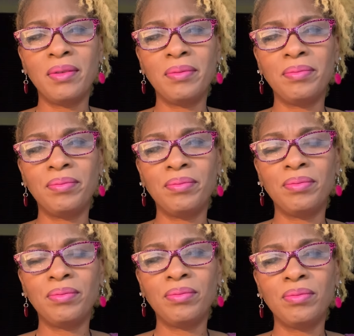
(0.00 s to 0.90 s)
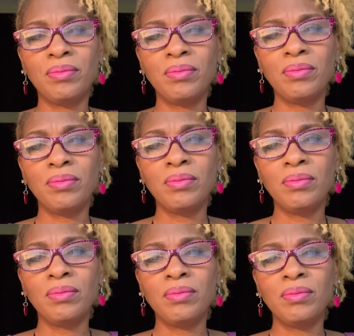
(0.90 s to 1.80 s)

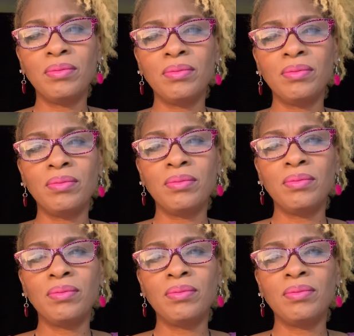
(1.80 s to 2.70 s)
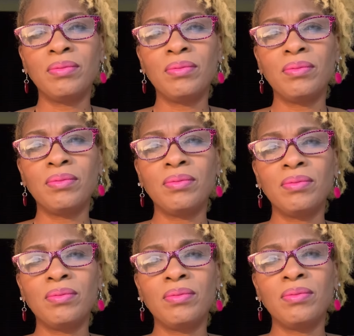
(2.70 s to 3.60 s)

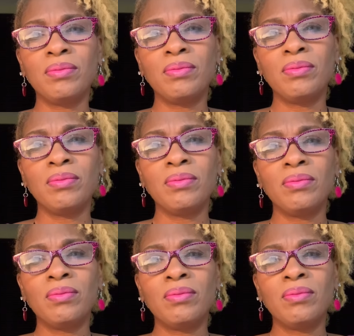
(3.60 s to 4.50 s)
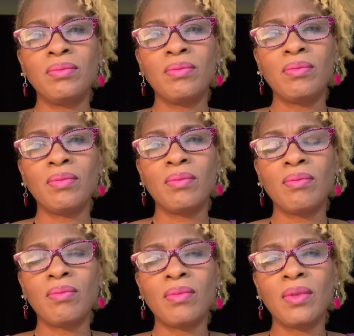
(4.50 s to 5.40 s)

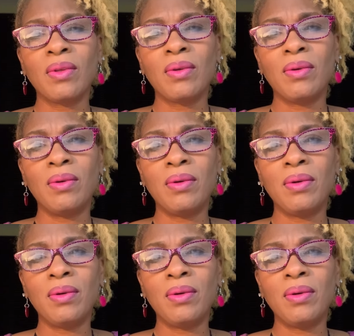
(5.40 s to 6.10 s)
(silence)